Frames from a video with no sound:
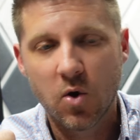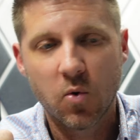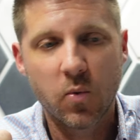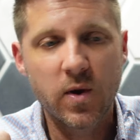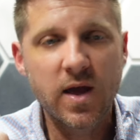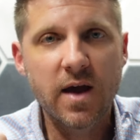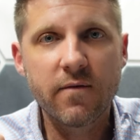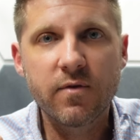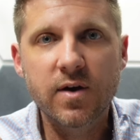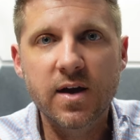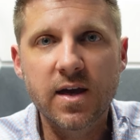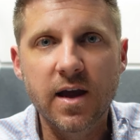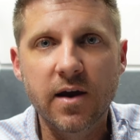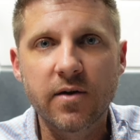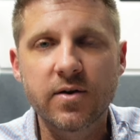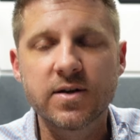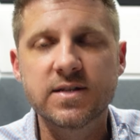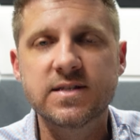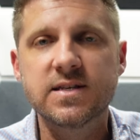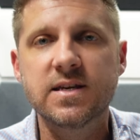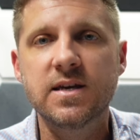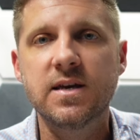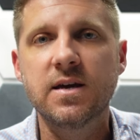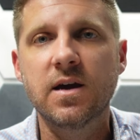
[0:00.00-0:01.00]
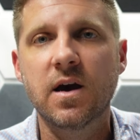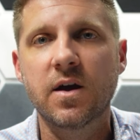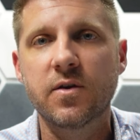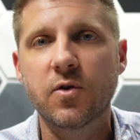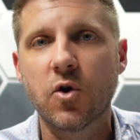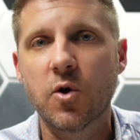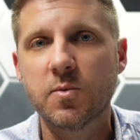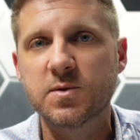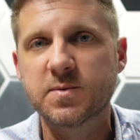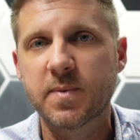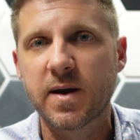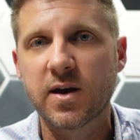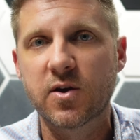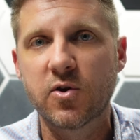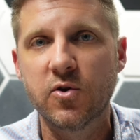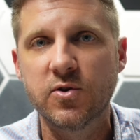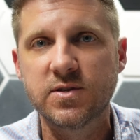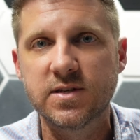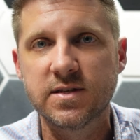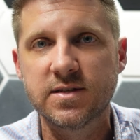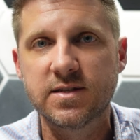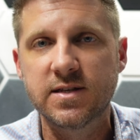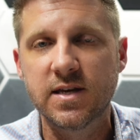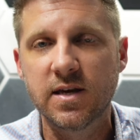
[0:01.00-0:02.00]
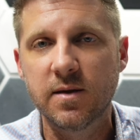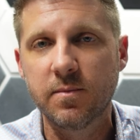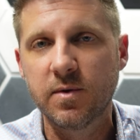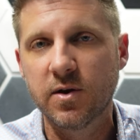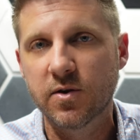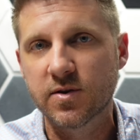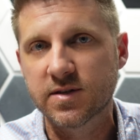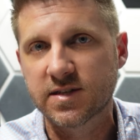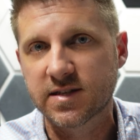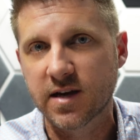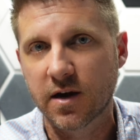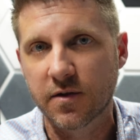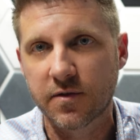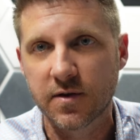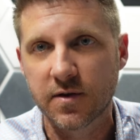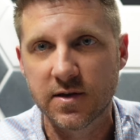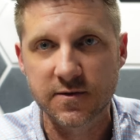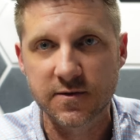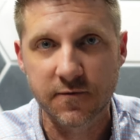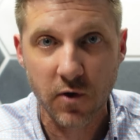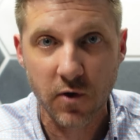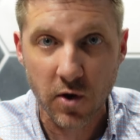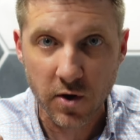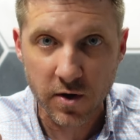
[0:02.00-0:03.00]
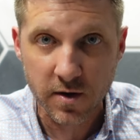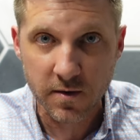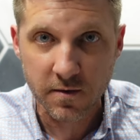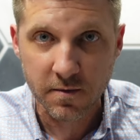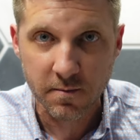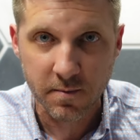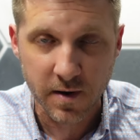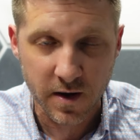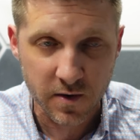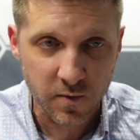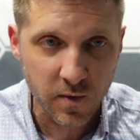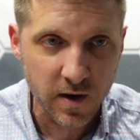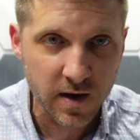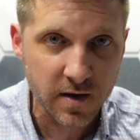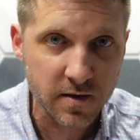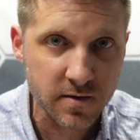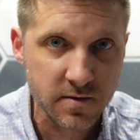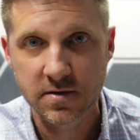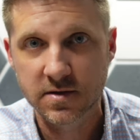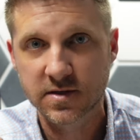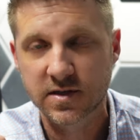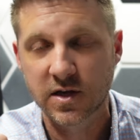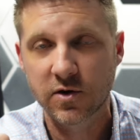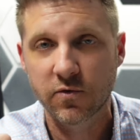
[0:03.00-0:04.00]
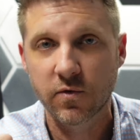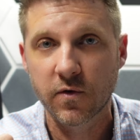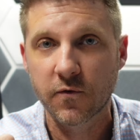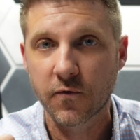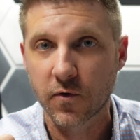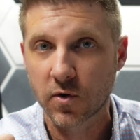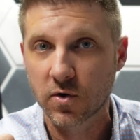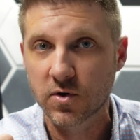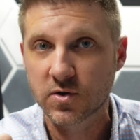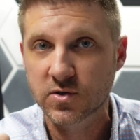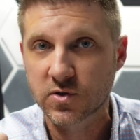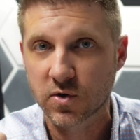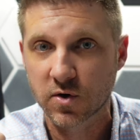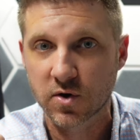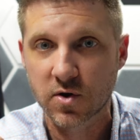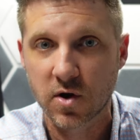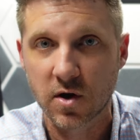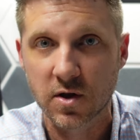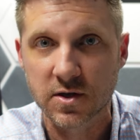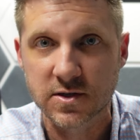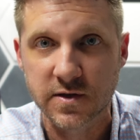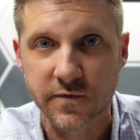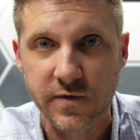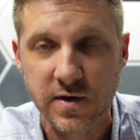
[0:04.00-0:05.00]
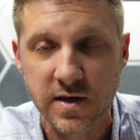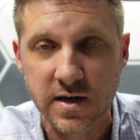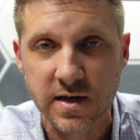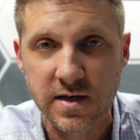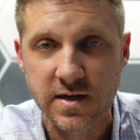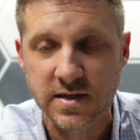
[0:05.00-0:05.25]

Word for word: we have a guarantee on the Homes by Cusi team here in Southeast Florida, by the way. Send referrals or call us if you need